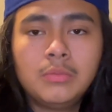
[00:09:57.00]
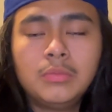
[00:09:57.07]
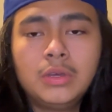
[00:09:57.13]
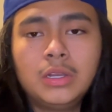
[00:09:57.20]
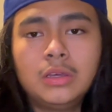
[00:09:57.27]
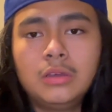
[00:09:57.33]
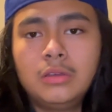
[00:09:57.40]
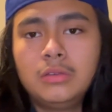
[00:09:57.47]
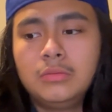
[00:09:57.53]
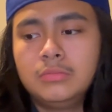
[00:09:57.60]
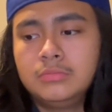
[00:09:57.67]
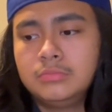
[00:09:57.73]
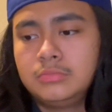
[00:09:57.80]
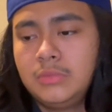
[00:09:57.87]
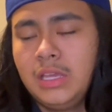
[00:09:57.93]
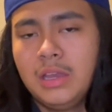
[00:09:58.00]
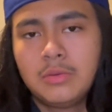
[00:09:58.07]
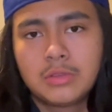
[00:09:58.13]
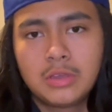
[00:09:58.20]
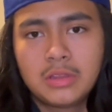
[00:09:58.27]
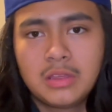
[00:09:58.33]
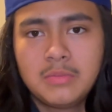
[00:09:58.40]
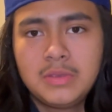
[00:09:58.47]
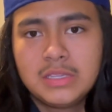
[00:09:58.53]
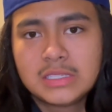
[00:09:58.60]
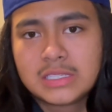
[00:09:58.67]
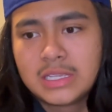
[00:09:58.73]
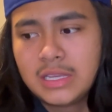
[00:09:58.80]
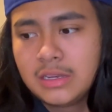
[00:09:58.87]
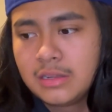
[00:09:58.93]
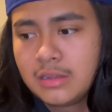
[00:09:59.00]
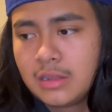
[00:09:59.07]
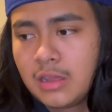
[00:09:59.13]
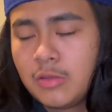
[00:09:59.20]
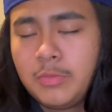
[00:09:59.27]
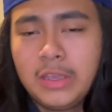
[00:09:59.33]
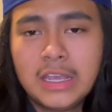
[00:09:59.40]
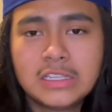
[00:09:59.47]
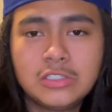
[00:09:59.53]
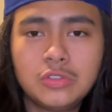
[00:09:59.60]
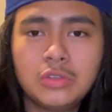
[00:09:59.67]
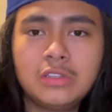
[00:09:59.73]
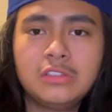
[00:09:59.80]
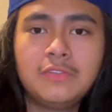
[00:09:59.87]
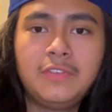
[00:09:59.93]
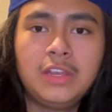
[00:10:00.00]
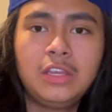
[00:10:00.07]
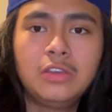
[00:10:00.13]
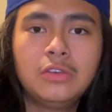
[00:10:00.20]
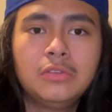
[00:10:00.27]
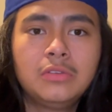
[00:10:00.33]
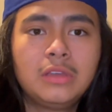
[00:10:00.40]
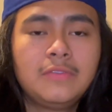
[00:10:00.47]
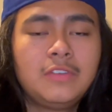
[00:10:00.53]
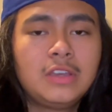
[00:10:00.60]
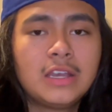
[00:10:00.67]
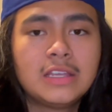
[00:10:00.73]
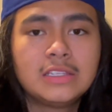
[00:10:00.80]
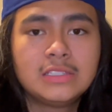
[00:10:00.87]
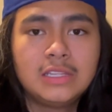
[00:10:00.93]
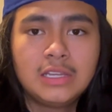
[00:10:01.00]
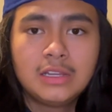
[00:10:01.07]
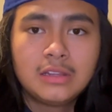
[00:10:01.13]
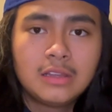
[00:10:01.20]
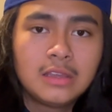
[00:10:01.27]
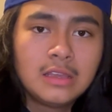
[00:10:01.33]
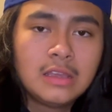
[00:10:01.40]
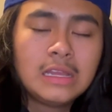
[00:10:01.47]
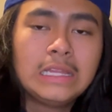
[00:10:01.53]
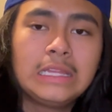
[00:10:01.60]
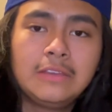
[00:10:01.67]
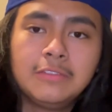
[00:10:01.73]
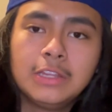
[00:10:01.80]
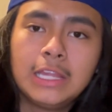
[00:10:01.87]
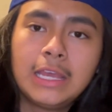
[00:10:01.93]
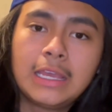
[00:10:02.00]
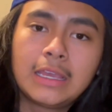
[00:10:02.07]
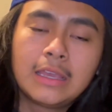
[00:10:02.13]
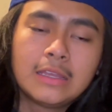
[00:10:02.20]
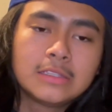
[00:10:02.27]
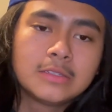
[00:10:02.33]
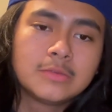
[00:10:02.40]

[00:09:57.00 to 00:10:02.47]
But yeah, with all that being said, I hope you guys enjoyed this video. If you guys did, leave a like and